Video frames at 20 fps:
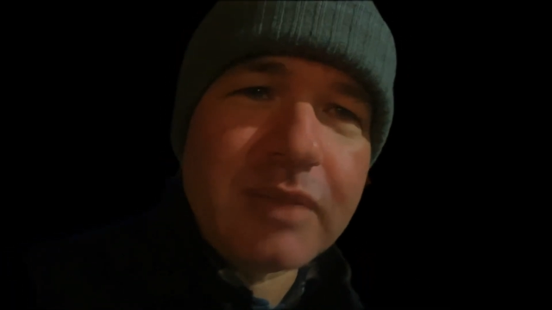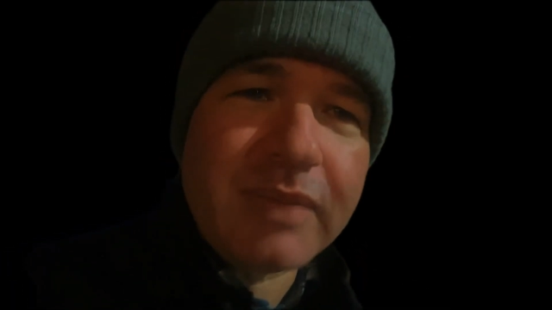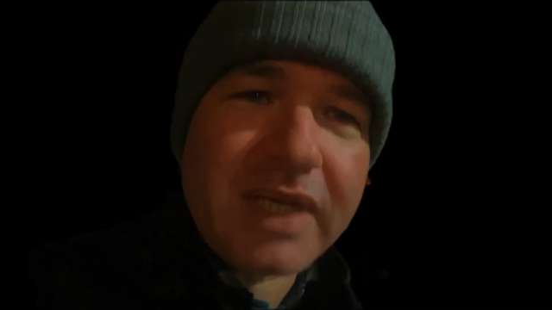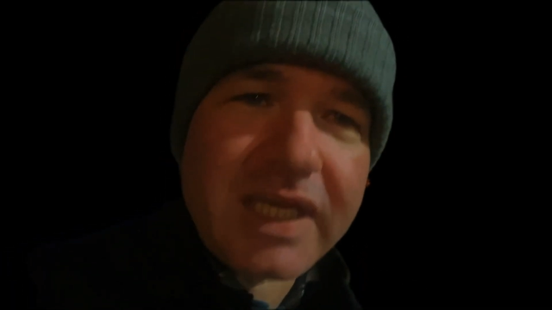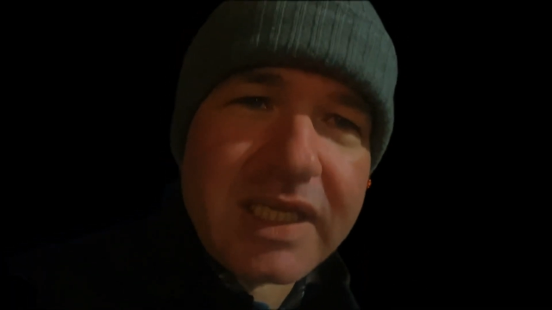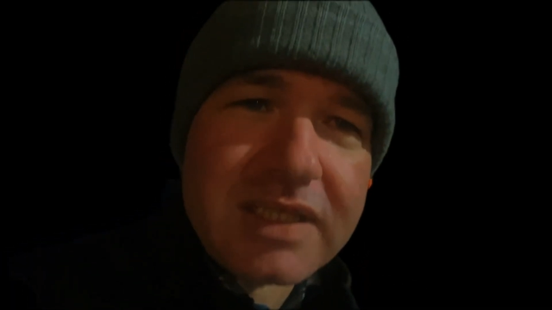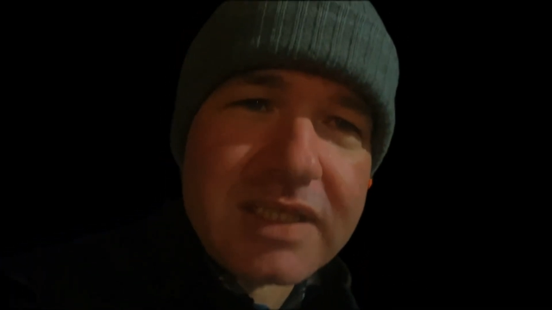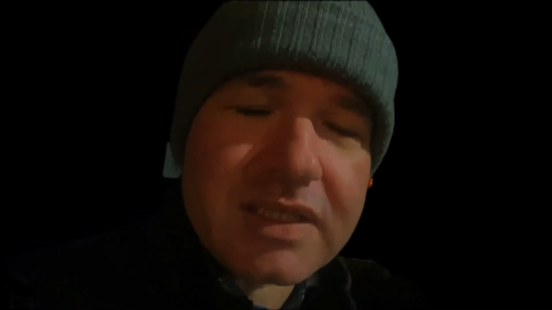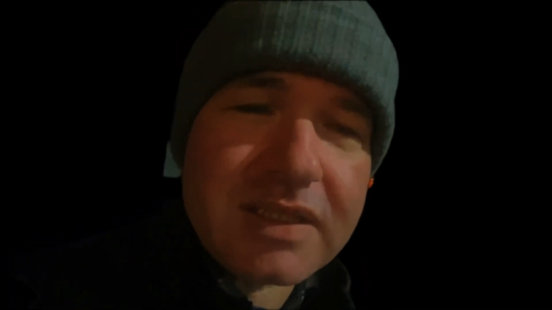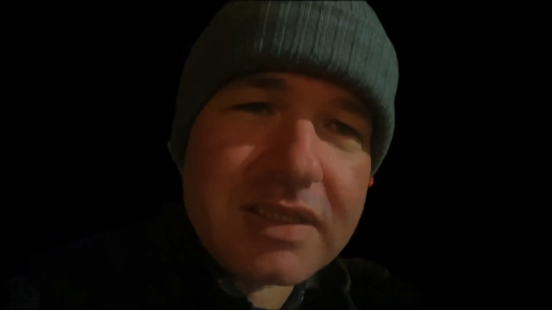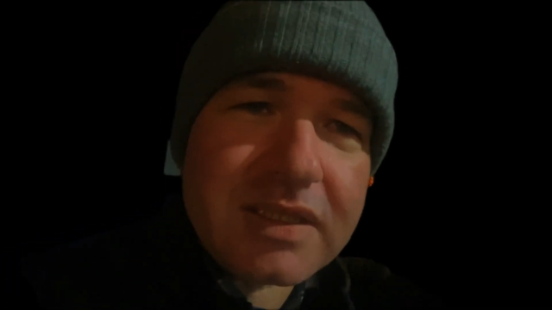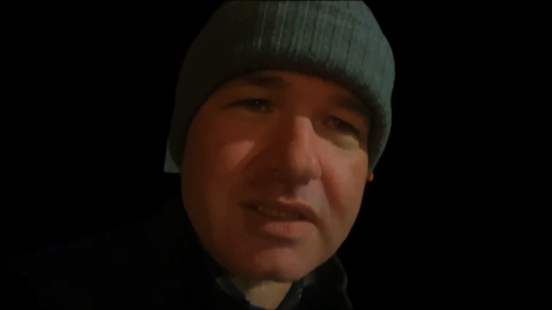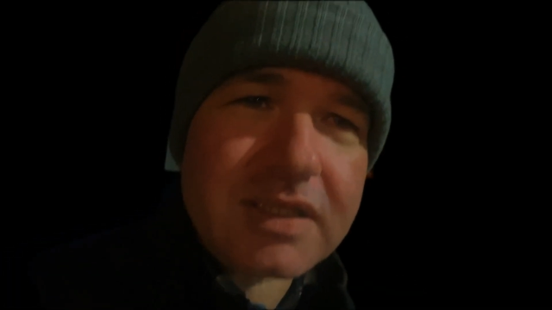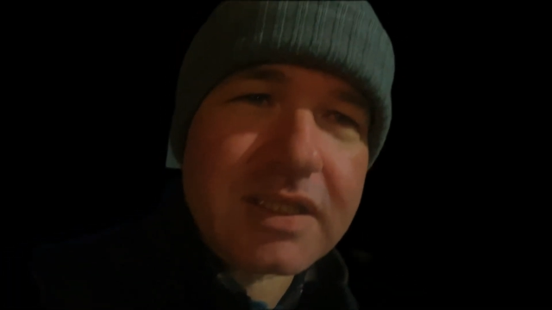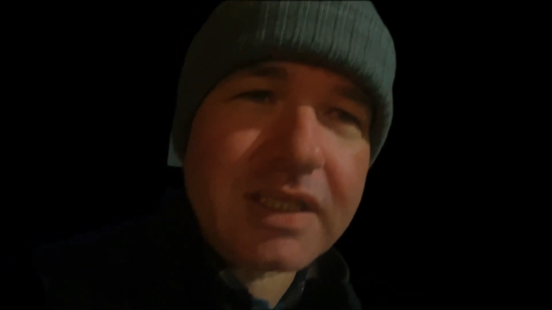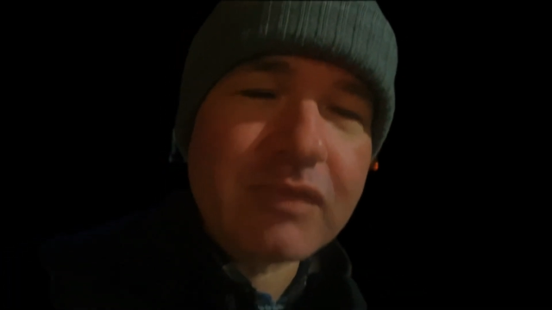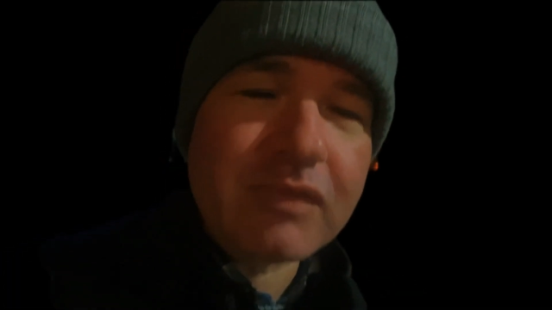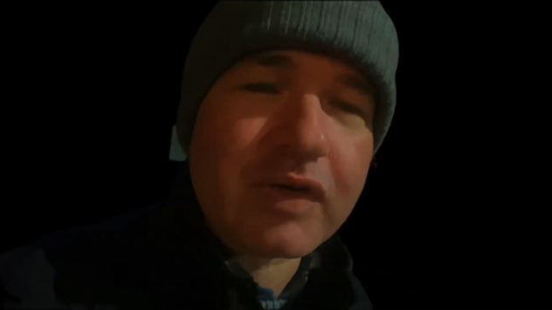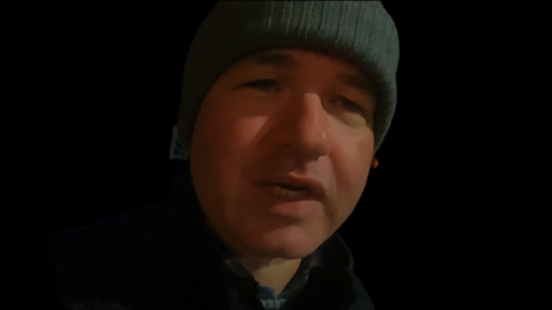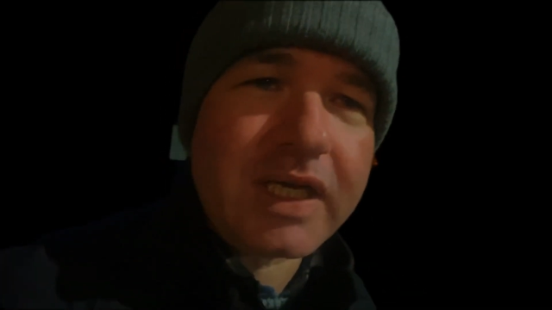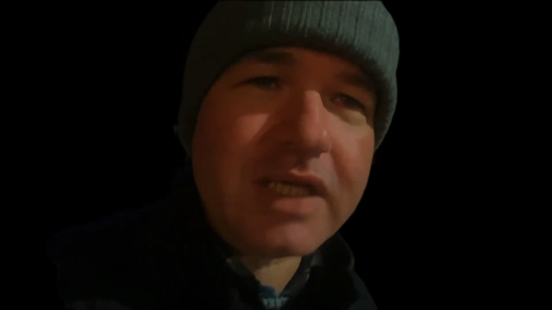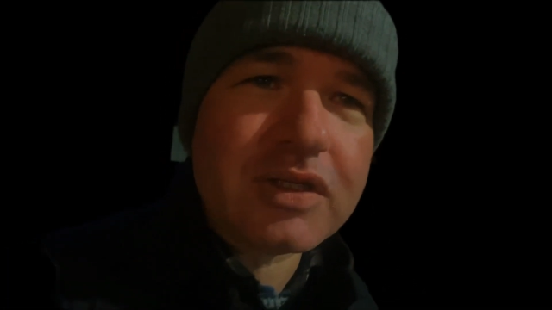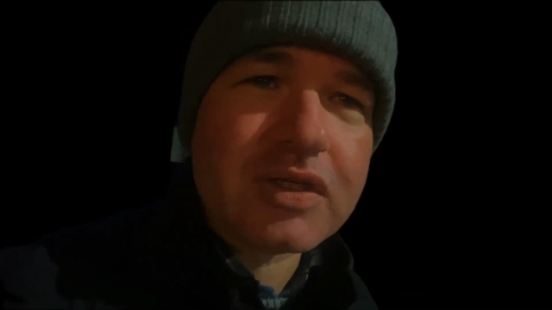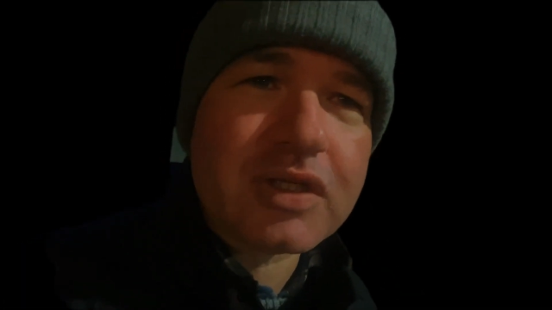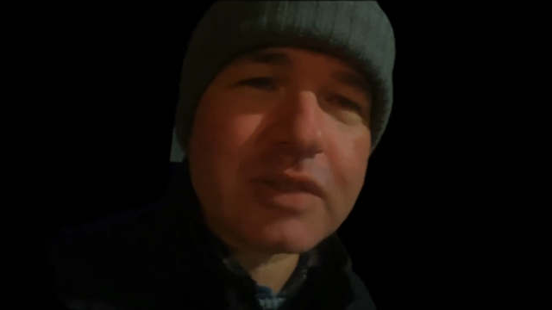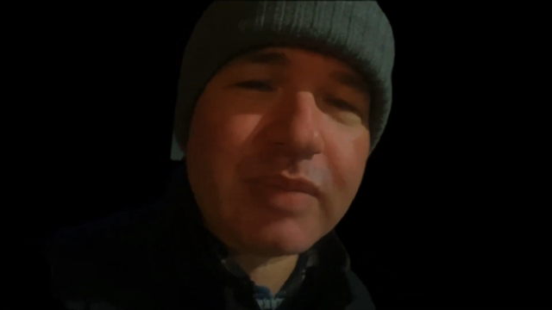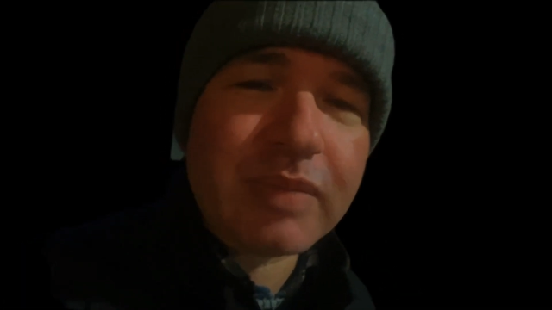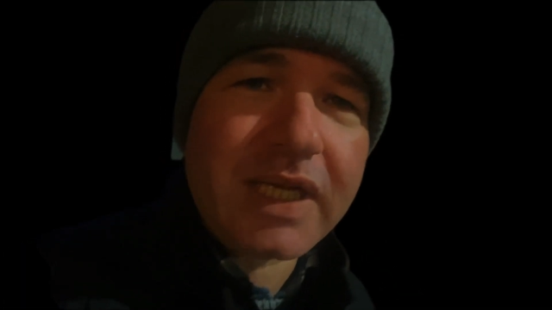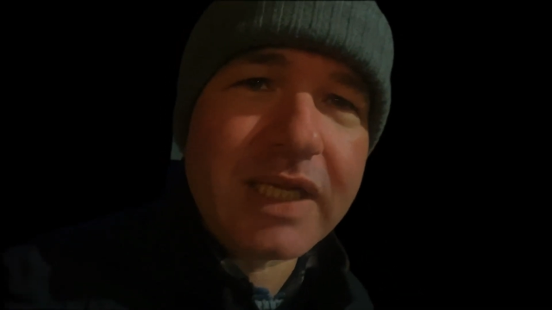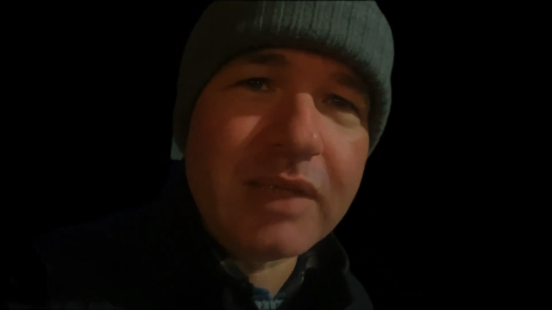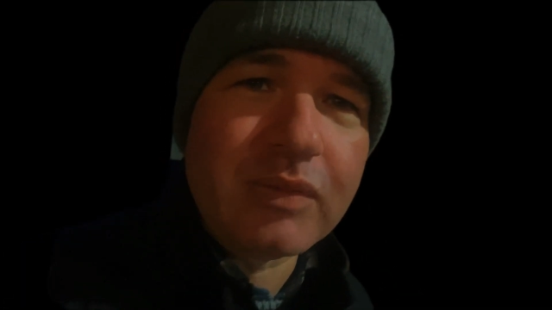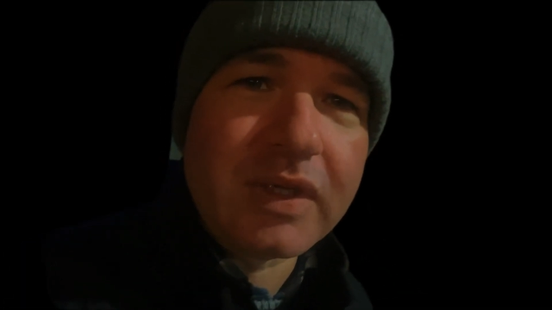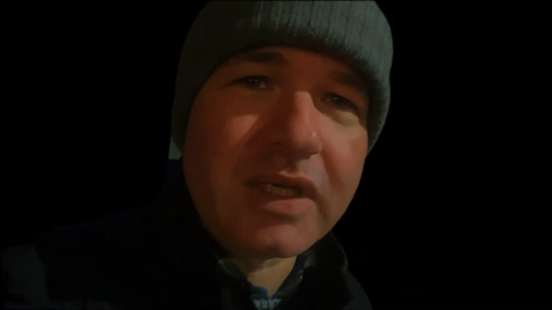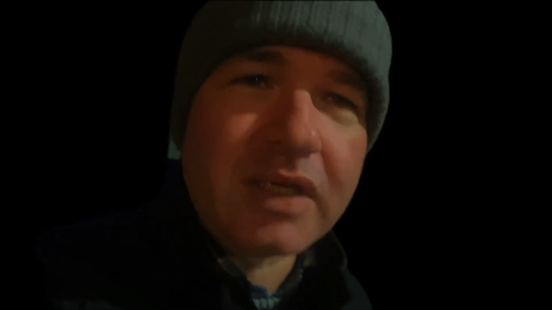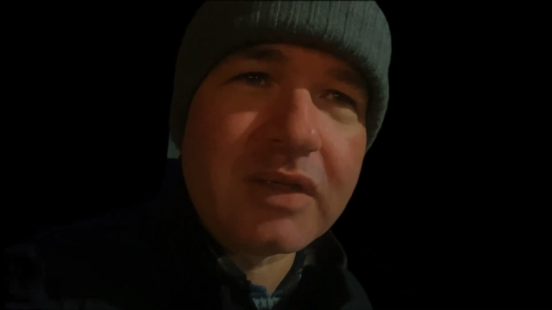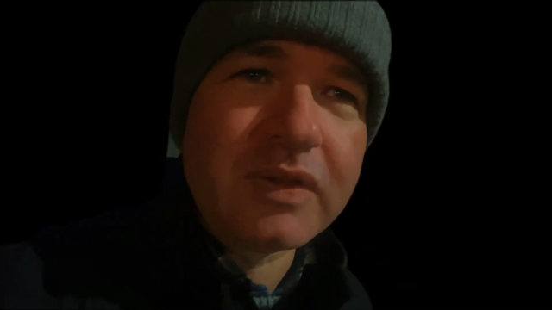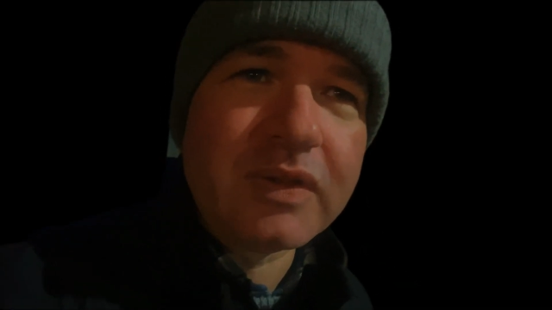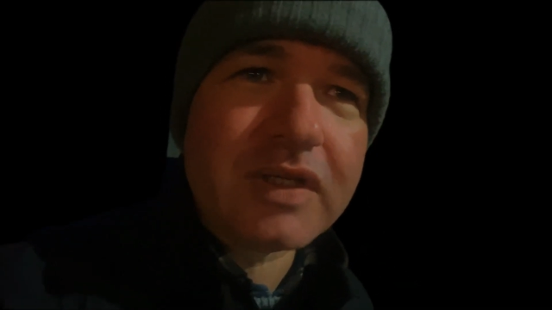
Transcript: amazing to see Rangers play well.